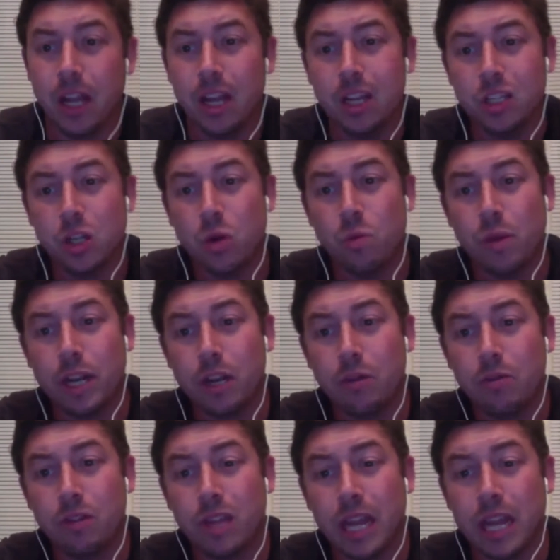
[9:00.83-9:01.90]
So when
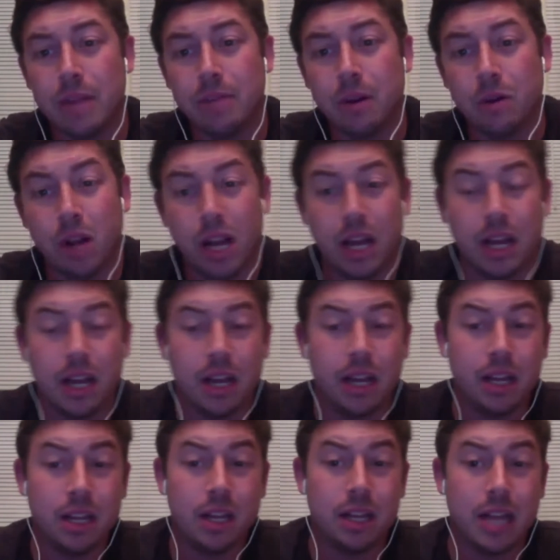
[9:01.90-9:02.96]
you think about
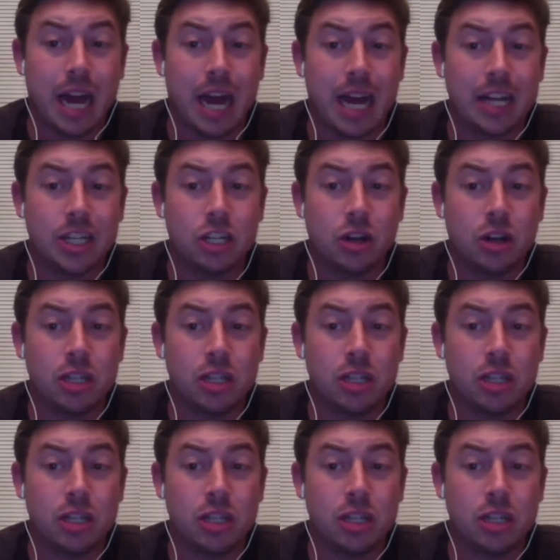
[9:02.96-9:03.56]
the high shots,